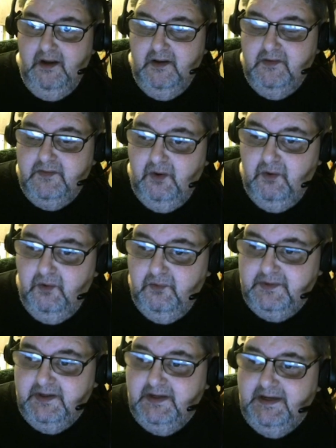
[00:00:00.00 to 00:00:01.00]
So
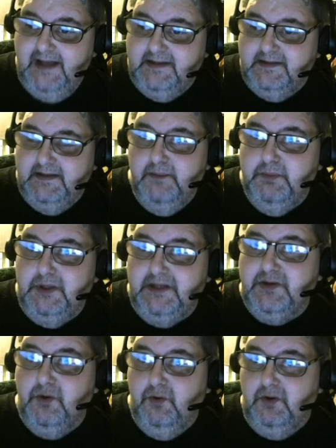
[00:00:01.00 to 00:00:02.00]
that's
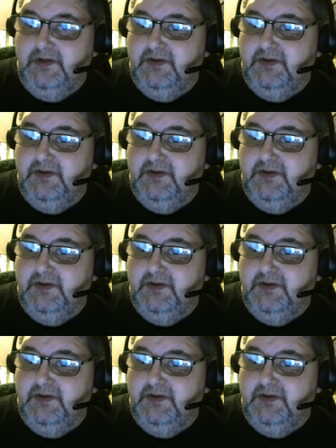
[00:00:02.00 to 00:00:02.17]
Niblets corn.